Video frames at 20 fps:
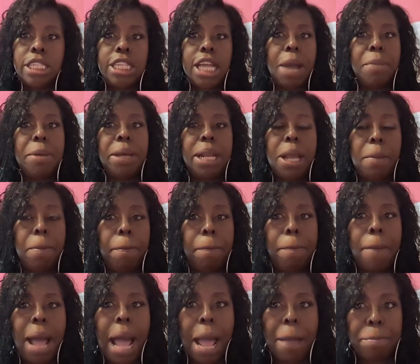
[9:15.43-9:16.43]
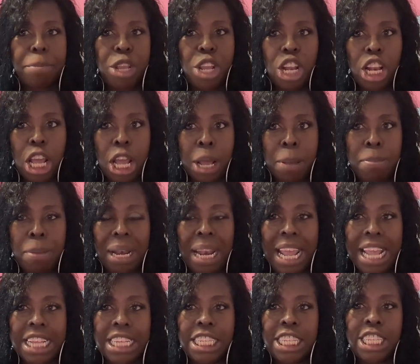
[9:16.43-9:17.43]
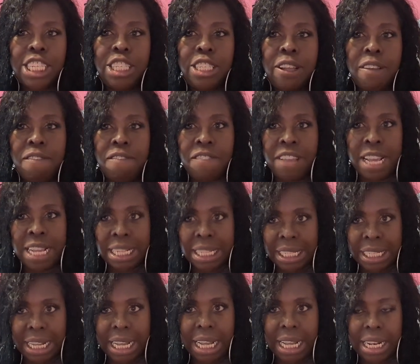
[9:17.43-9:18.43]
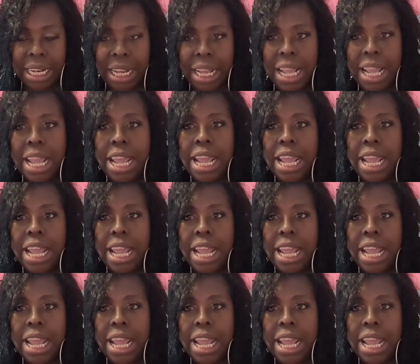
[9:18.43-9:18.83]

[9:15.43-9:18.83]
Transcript: Some of the popular places to visit